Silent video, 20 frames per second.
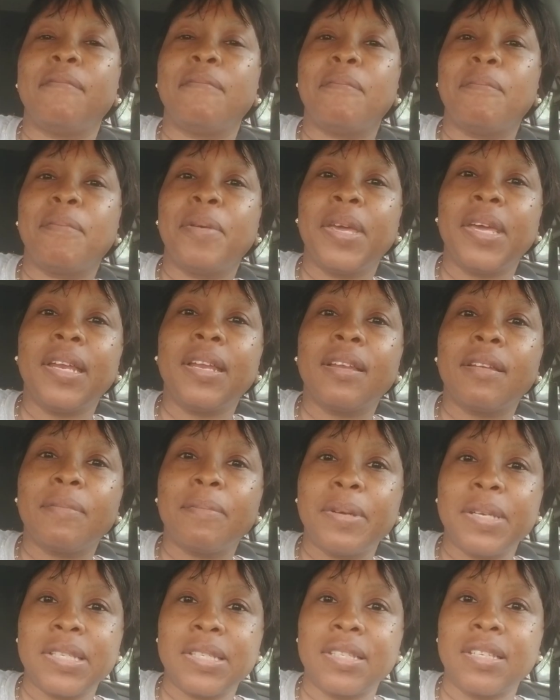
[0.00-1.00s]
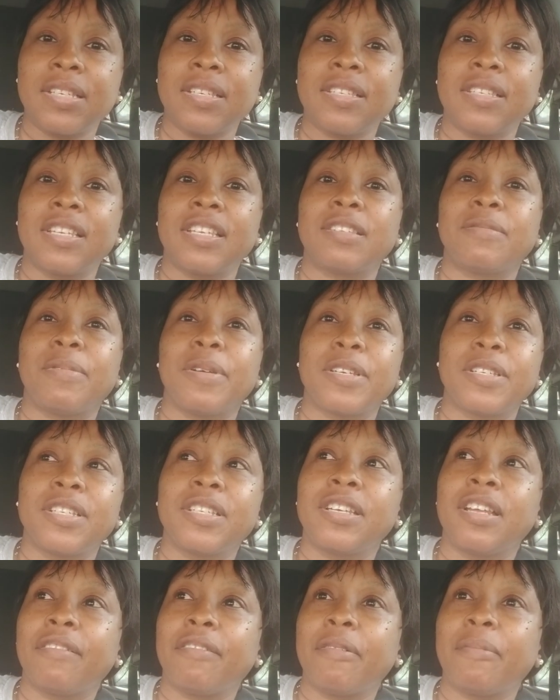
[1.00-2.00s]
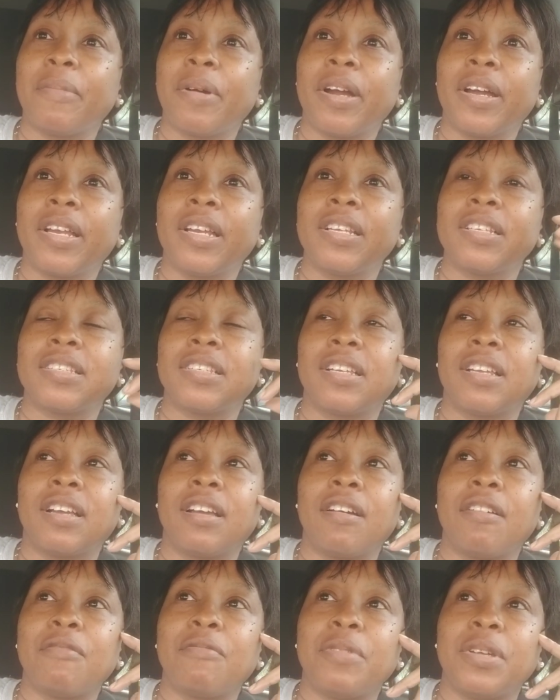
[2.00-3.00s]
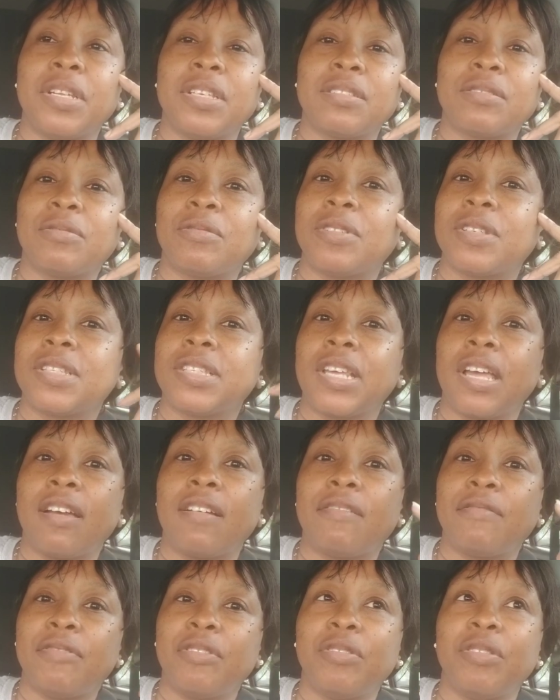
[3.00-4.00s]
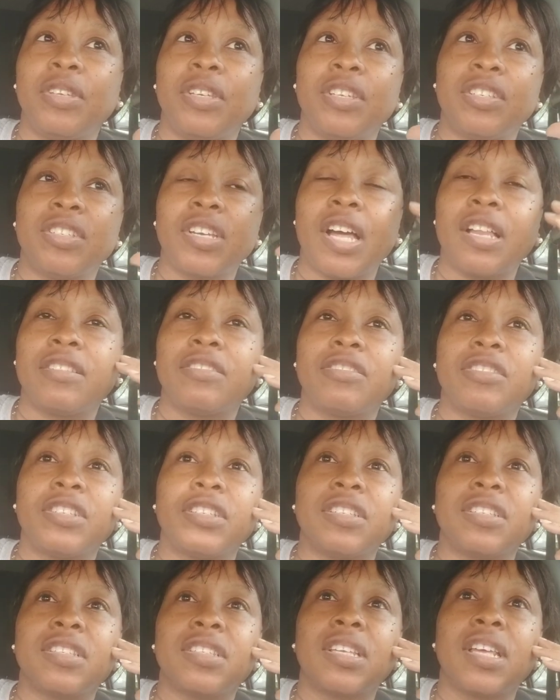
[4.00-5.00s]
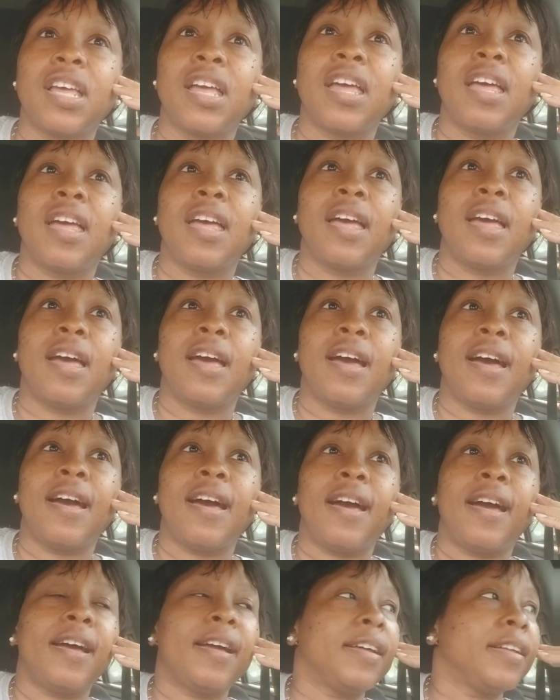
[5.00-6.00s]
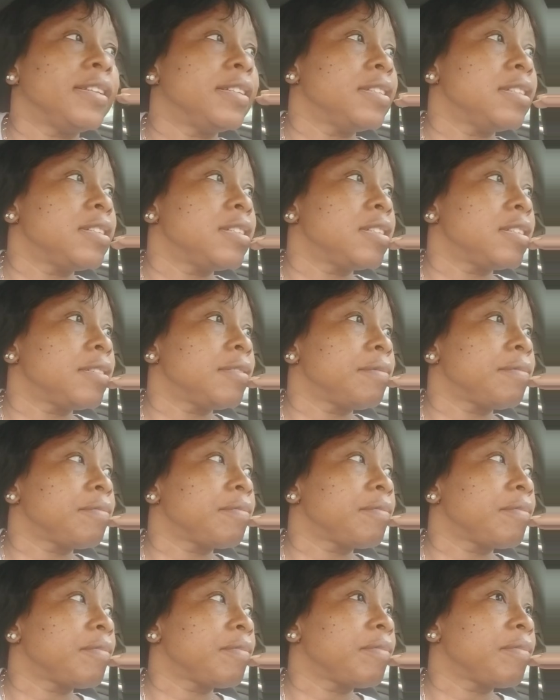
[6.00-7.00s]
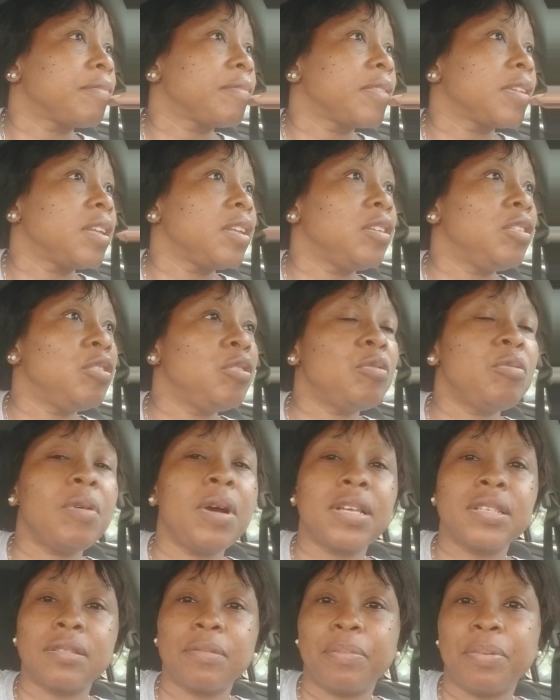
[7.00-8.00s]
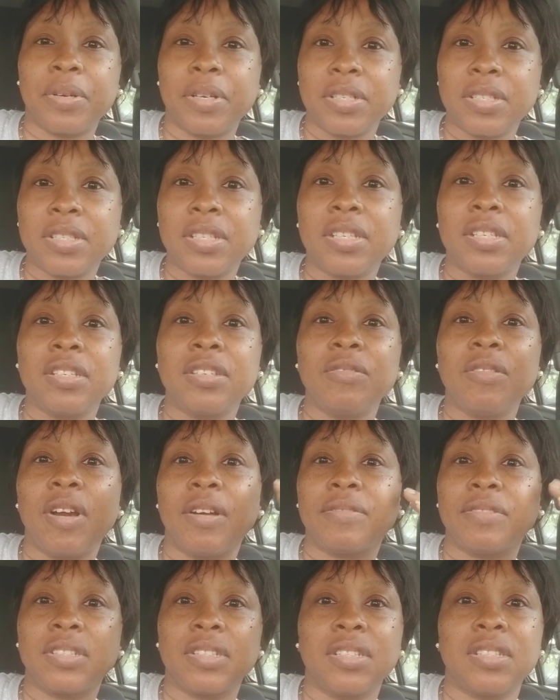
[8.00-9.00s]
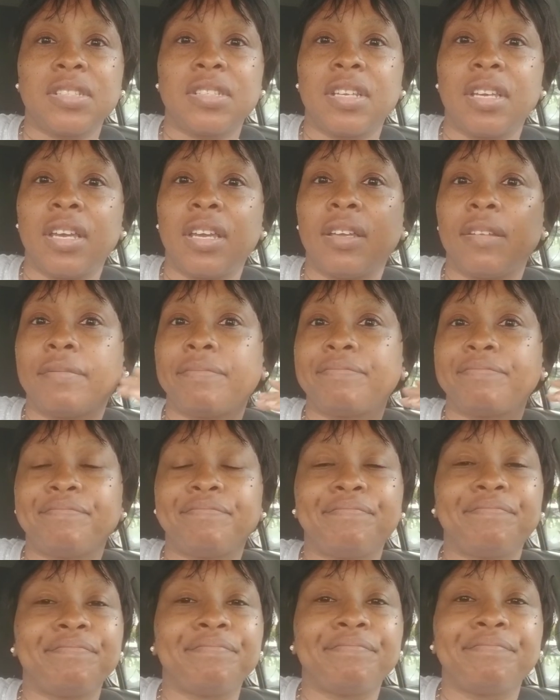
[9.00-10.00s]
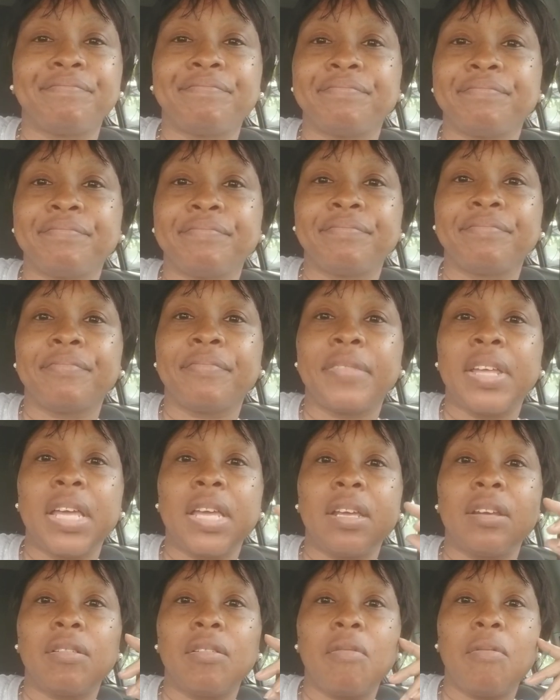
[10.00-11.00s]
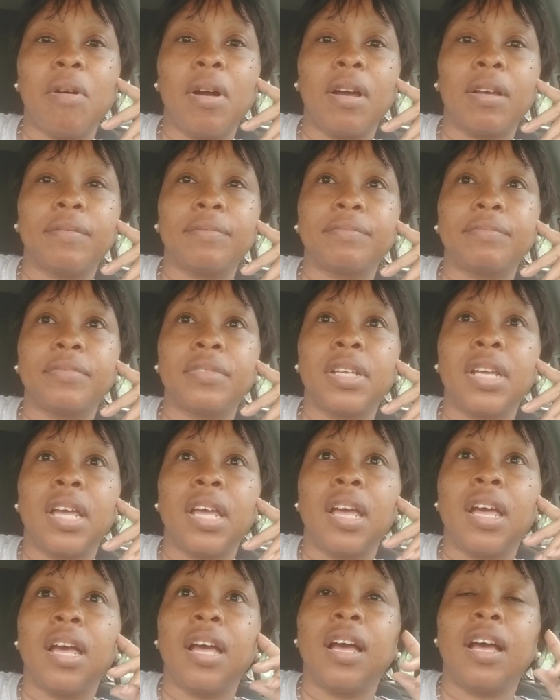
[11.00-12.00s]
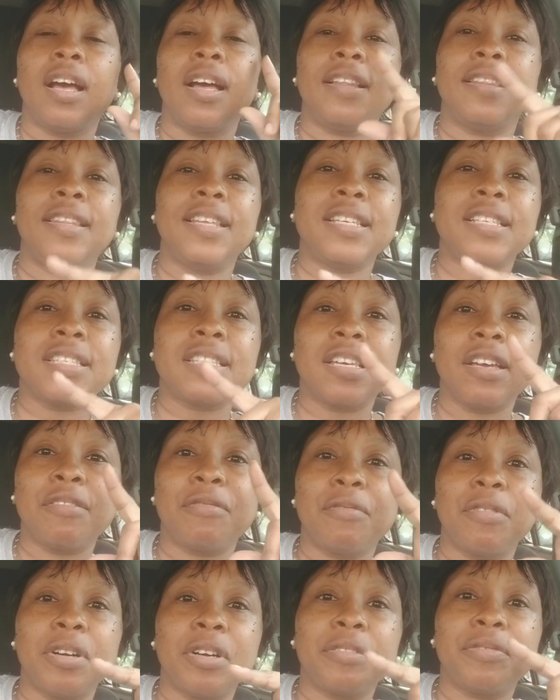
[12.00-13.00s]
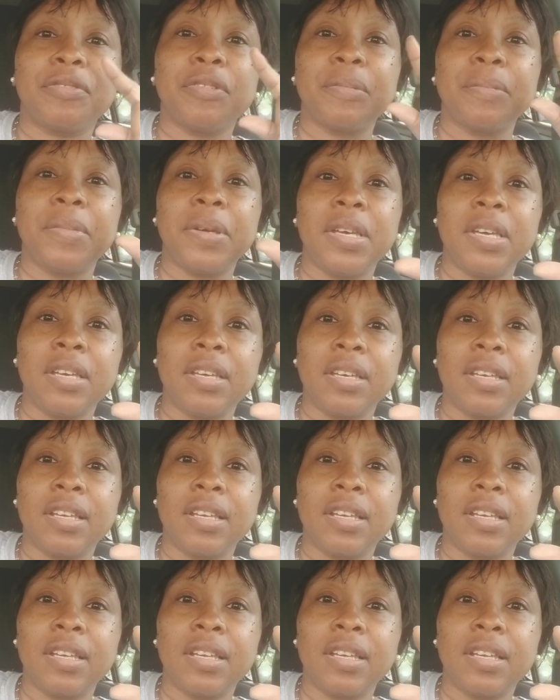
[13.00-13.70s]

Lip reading: being in a business, especially network marketing, is going to come with its own set of unique challenges. And you as a person, you have to decide, you know what? This can work for me,